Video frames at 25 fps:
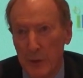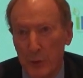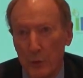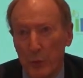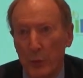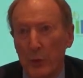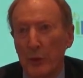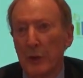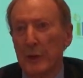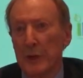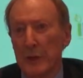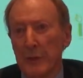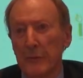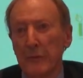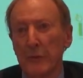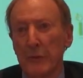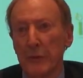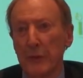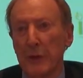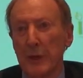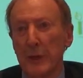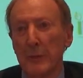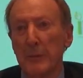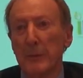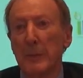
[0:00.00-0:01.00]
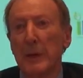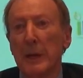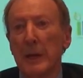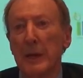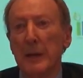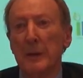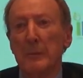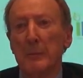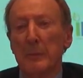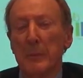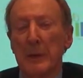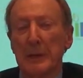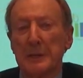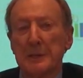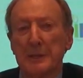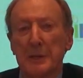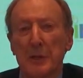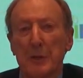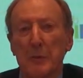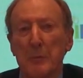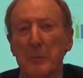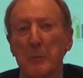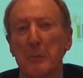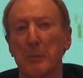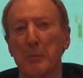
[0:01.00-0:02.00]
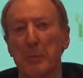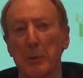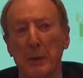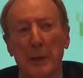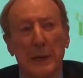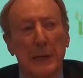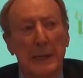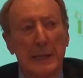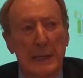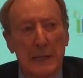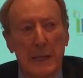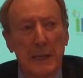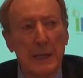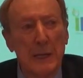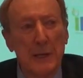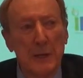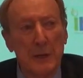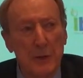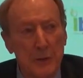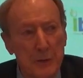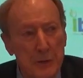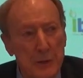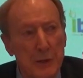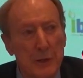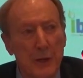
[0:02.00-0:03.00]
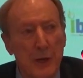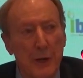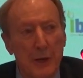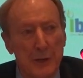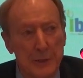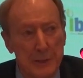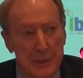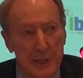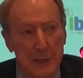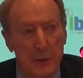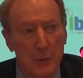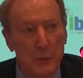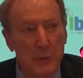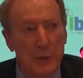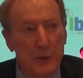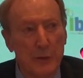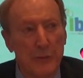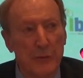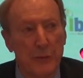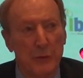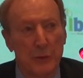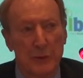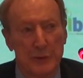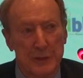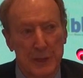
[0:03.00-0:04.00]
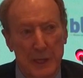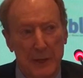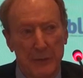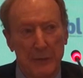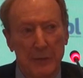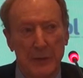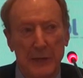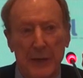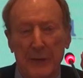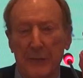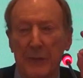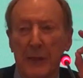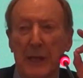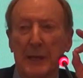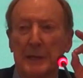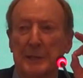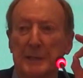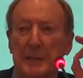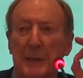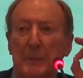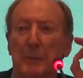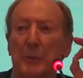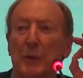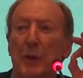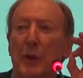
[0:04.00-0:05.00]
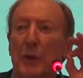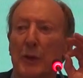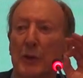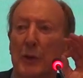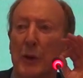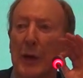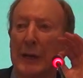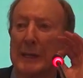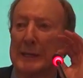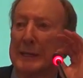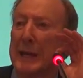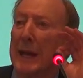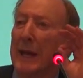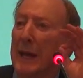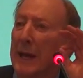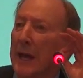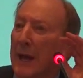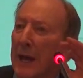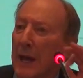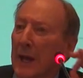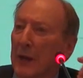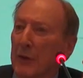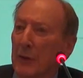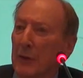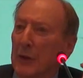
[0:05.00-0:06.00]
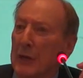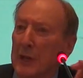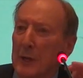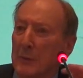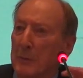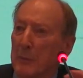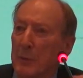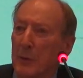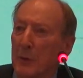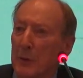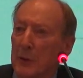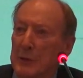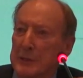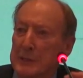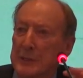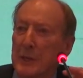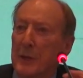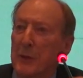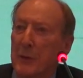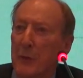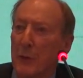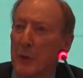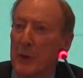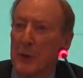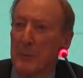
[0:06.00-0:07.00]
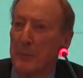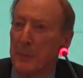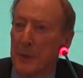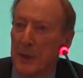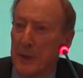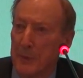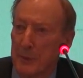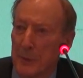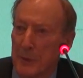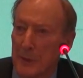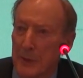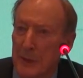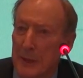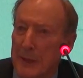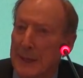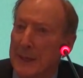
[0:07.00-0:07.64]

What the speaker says: working for them must completely unionise their workforce, even if that subcontractor only employs 3 people.